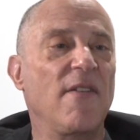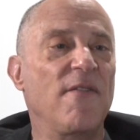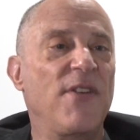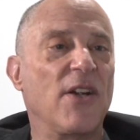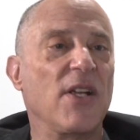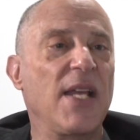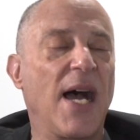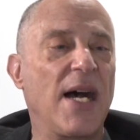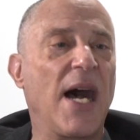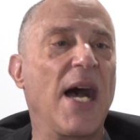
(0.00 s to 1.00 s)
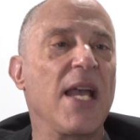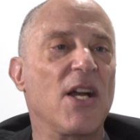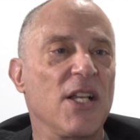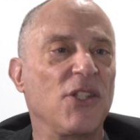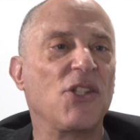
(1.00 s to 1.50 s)
very high
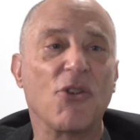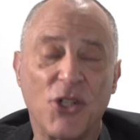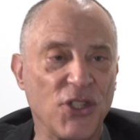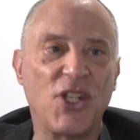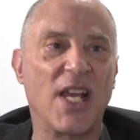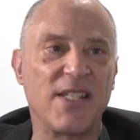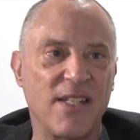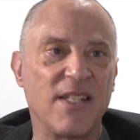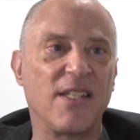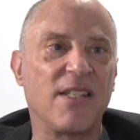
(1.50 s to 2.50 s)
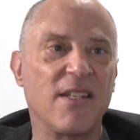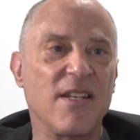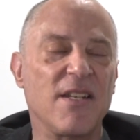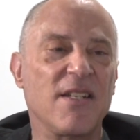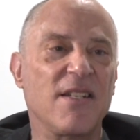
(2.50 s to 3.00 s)
on social justice,
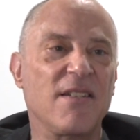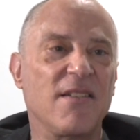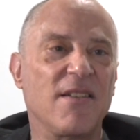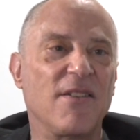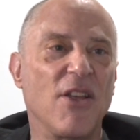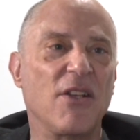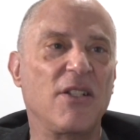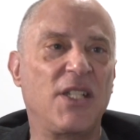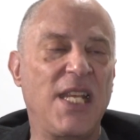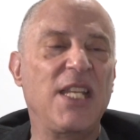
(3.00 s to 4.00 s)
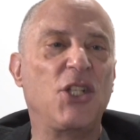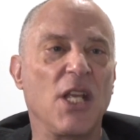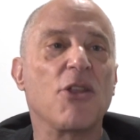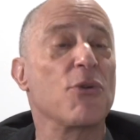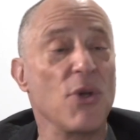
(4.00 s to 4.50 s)

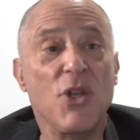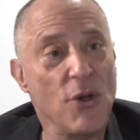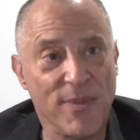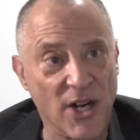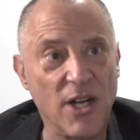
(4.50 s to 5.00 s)
teaching through humor.